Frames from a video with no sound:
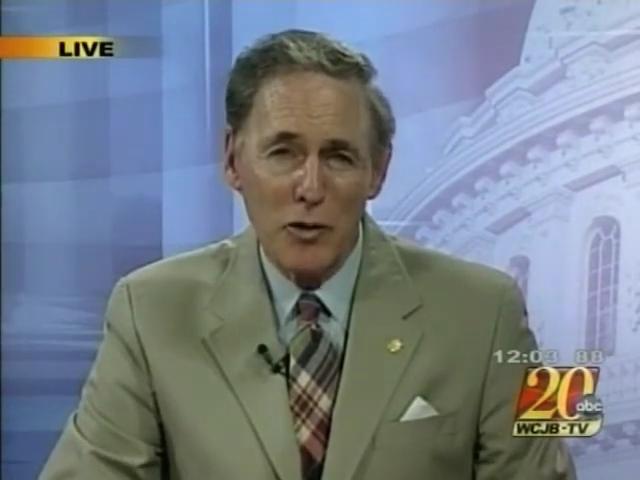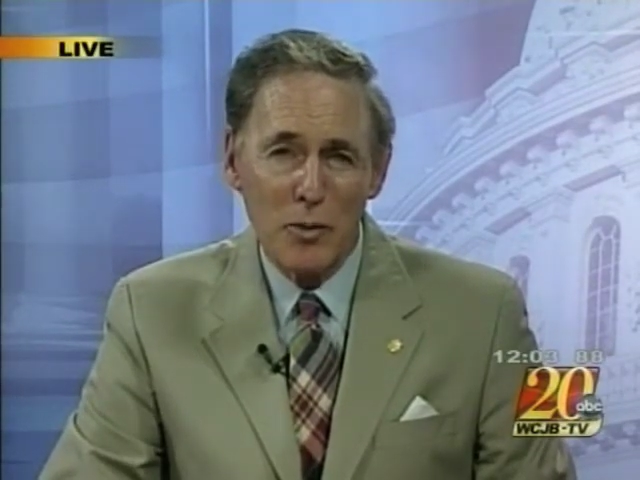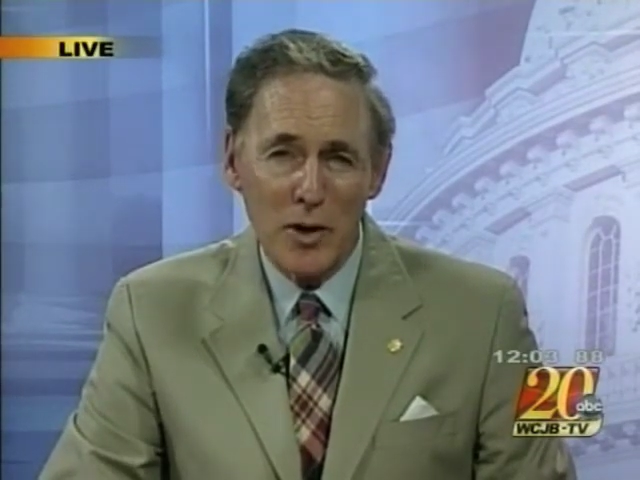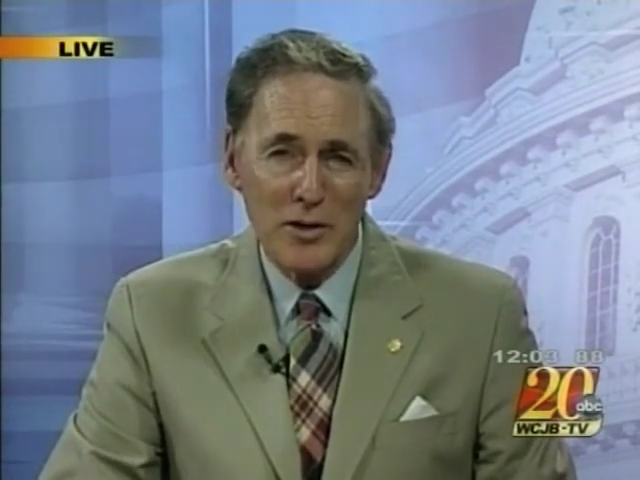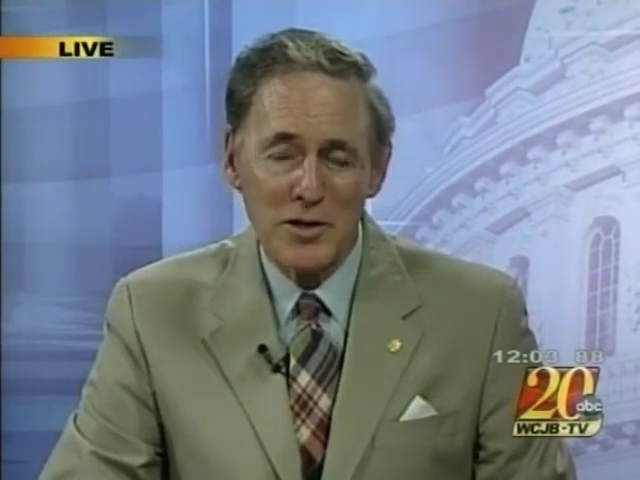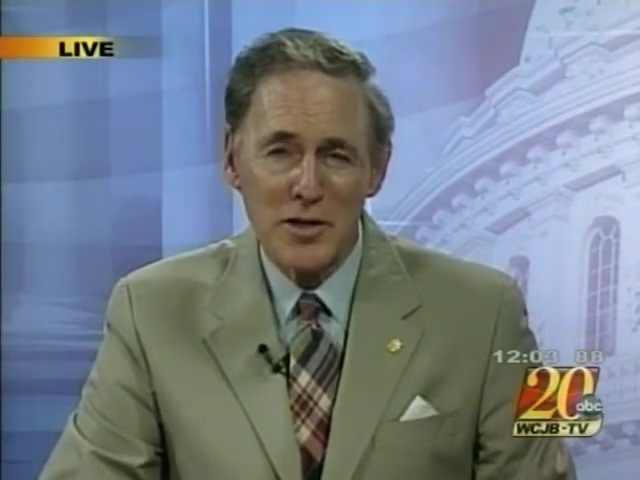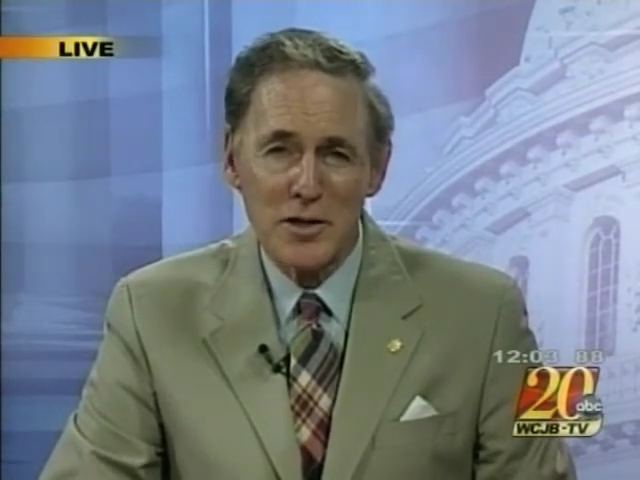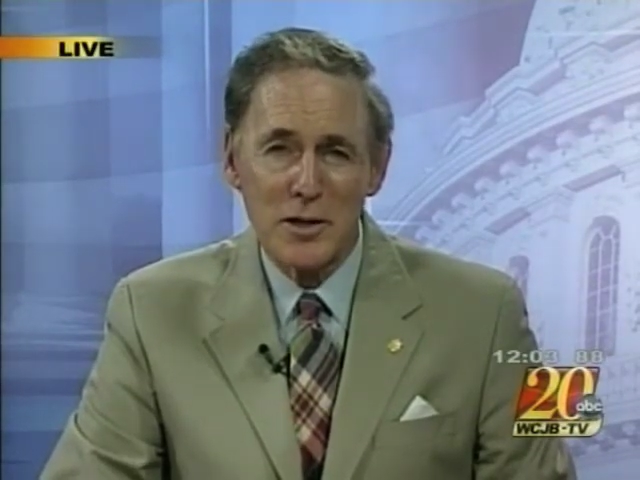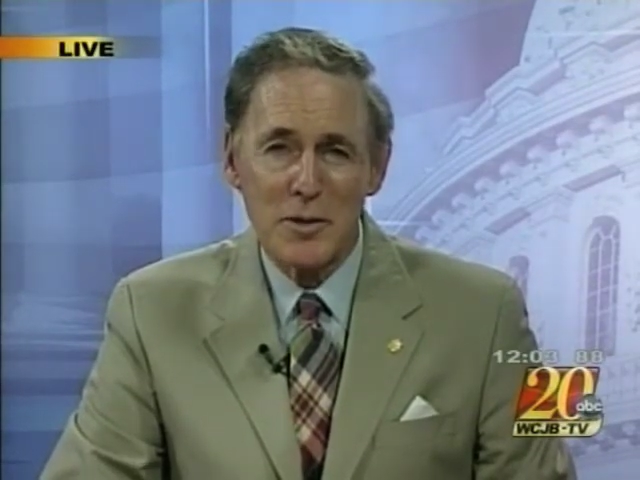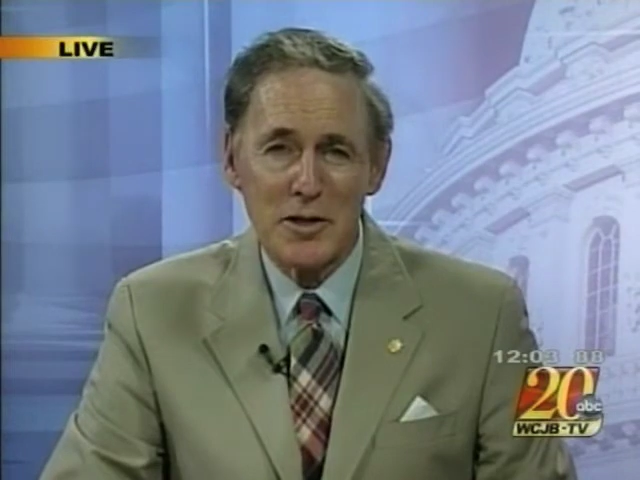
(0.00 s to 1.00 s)
the present
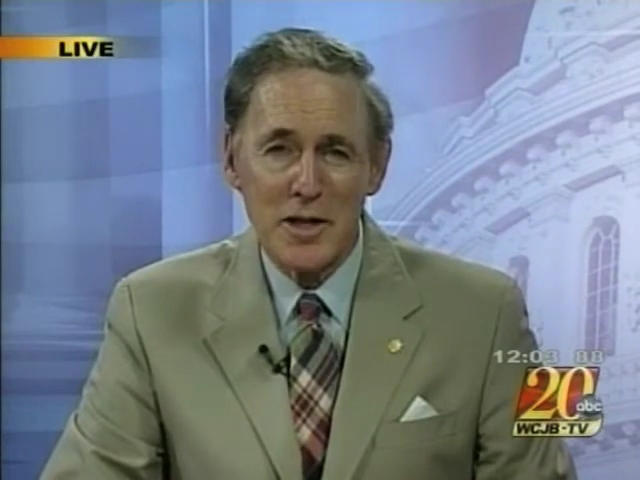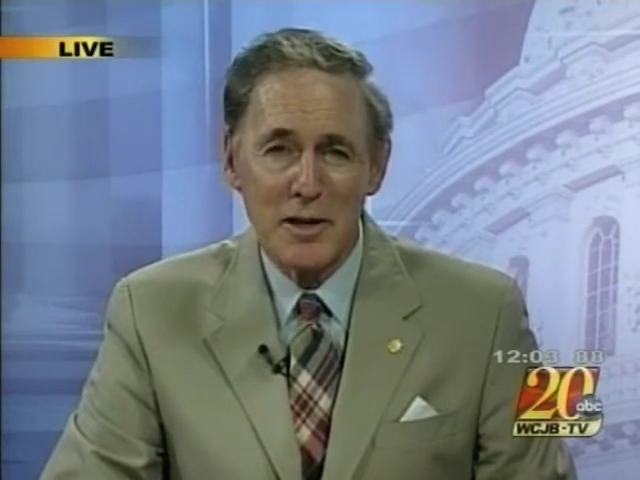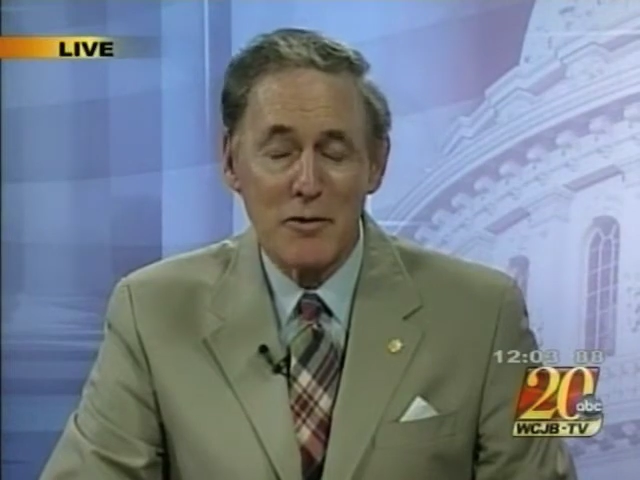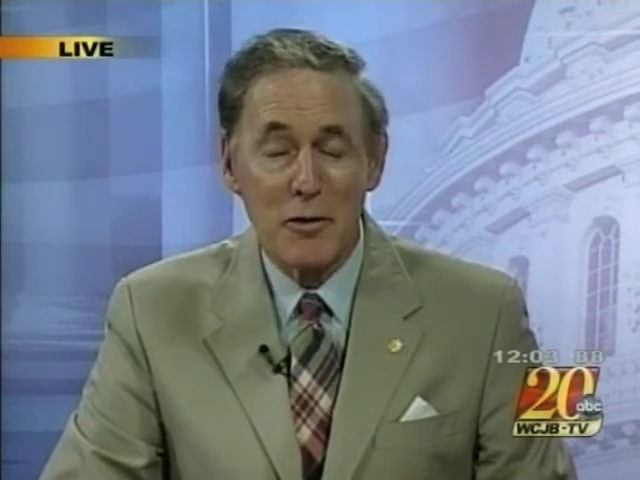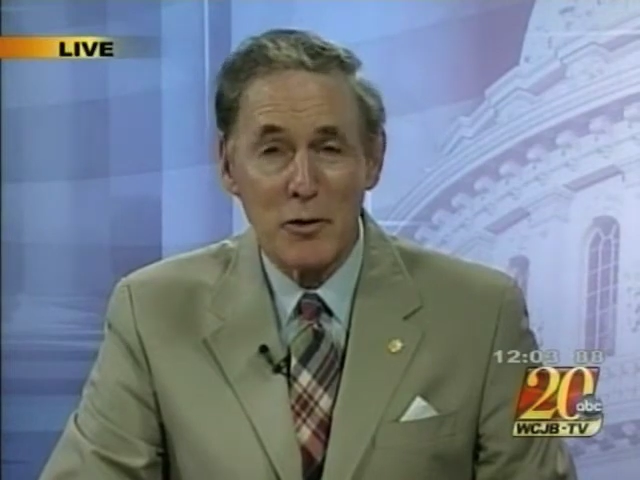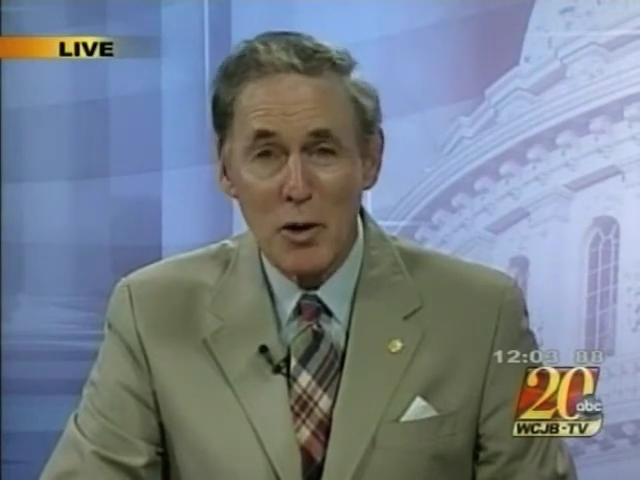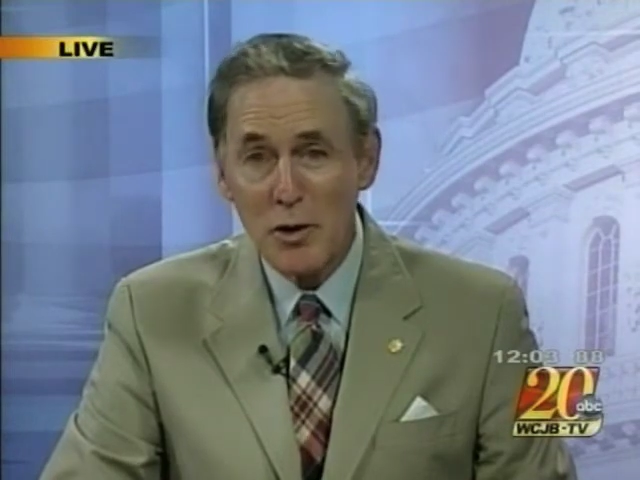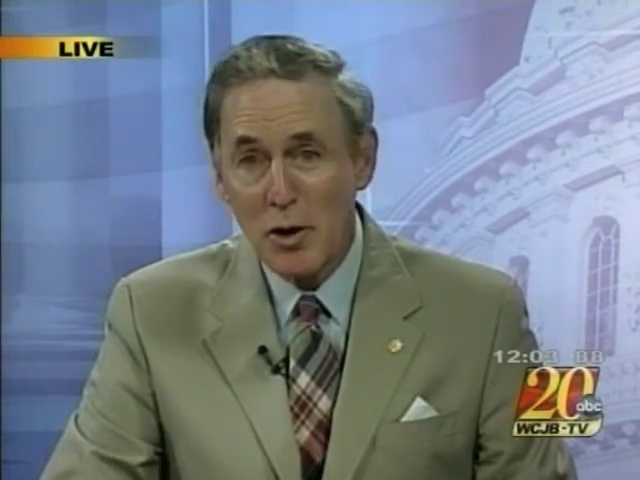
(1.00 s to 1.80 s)
system instead of throwing